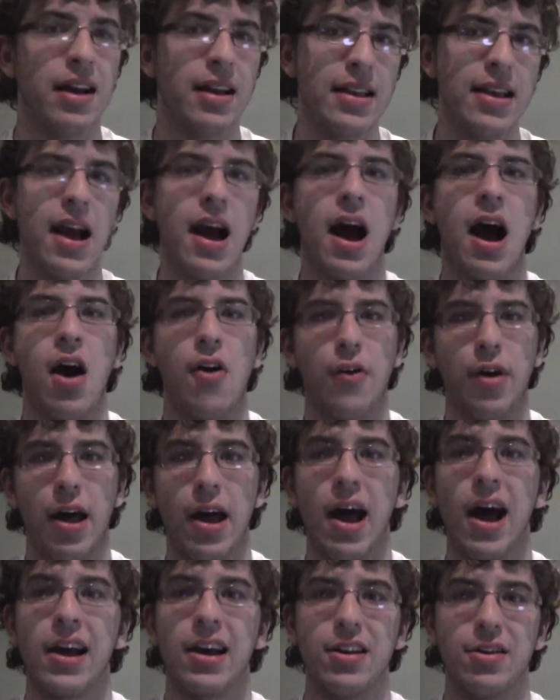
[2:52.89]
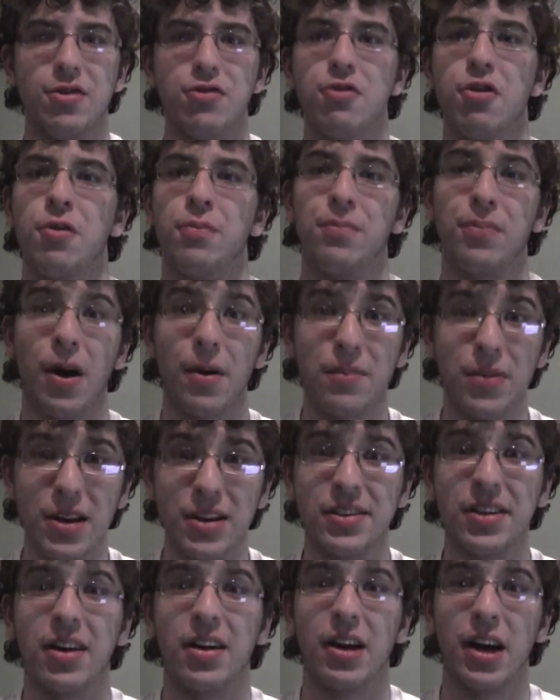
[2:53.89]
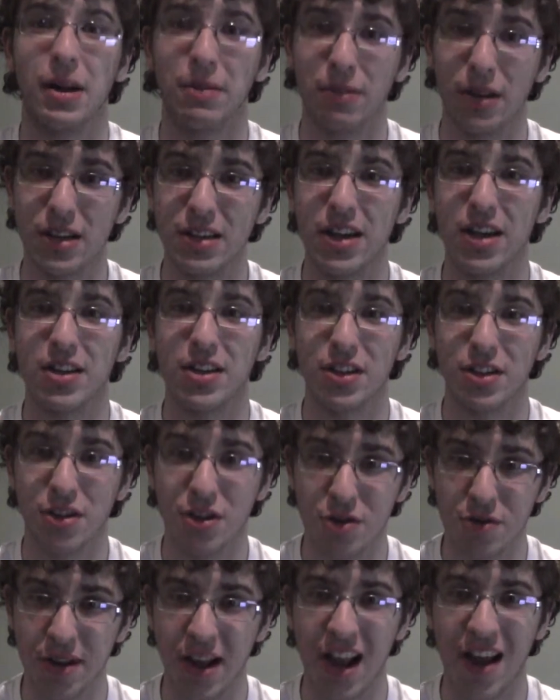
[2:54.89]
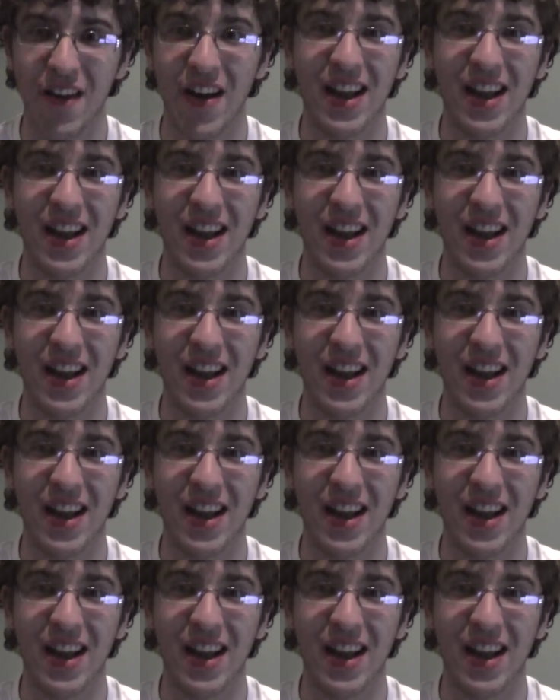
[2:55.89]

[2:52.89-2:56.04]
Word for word: Yeah, okay, I can do a a, a PlayStation 2 game.